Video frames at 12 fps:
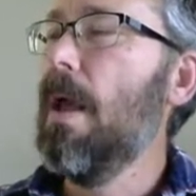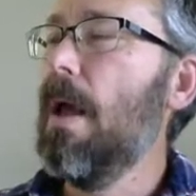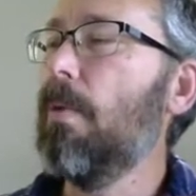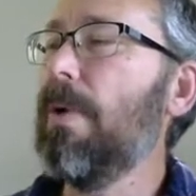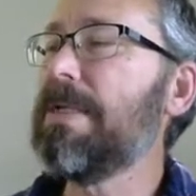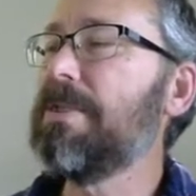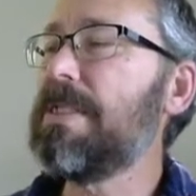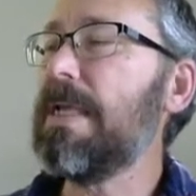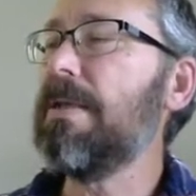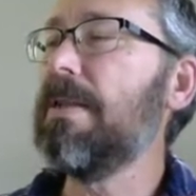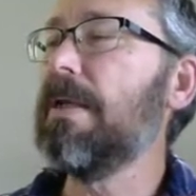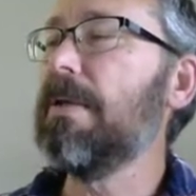We can see
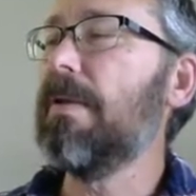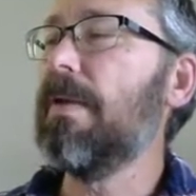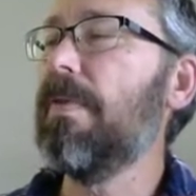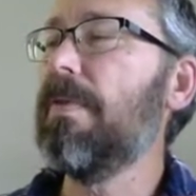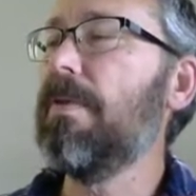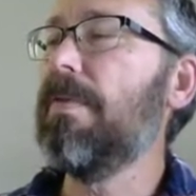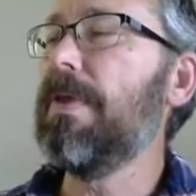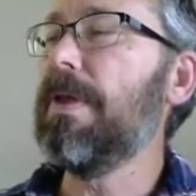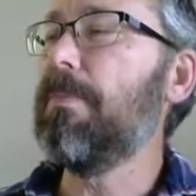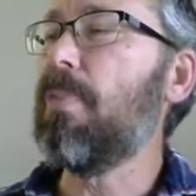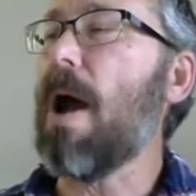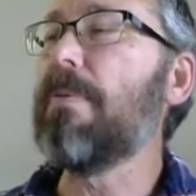that the
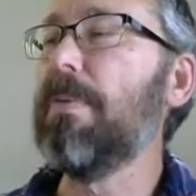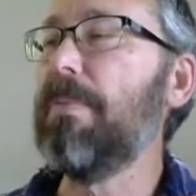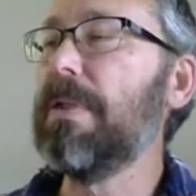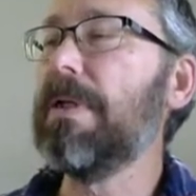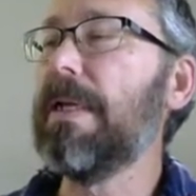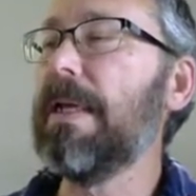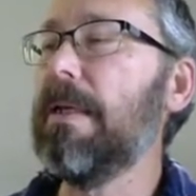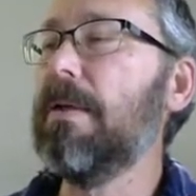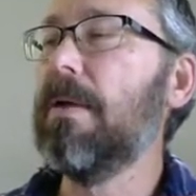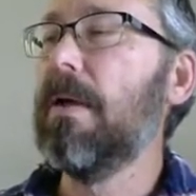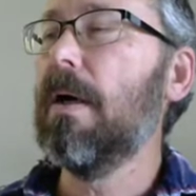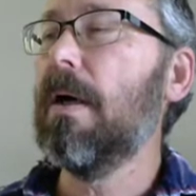probability
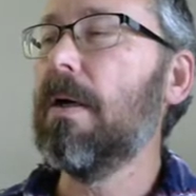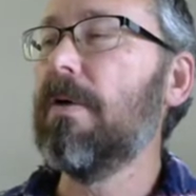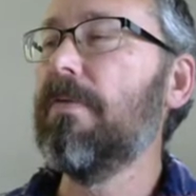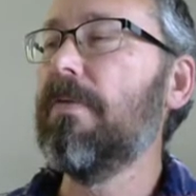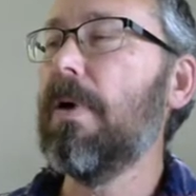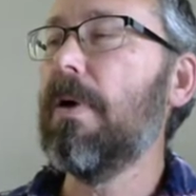of